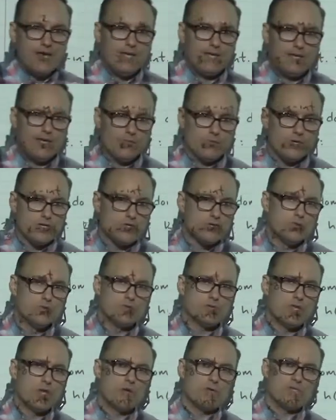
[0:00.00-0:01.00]
Can we
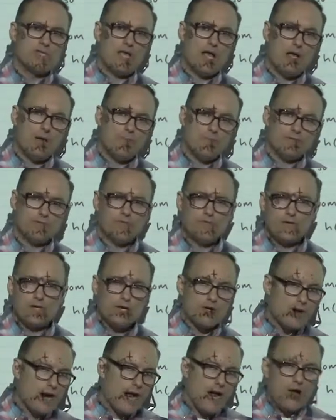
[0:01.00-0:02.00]
use those to help us
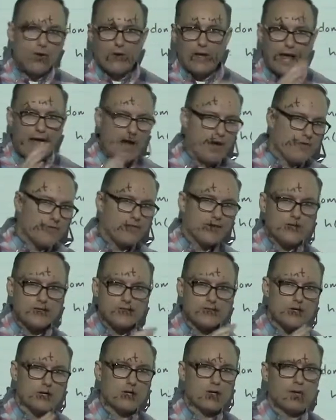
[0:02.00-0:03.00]
figure out how
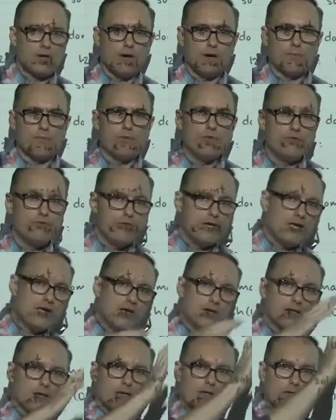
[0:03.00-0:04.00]
things are
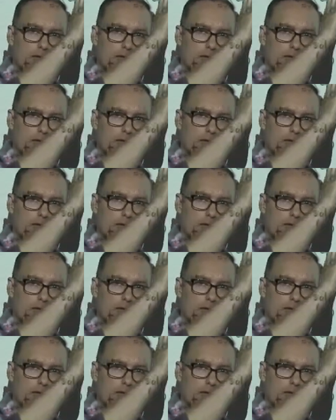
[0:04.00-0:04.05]
moving,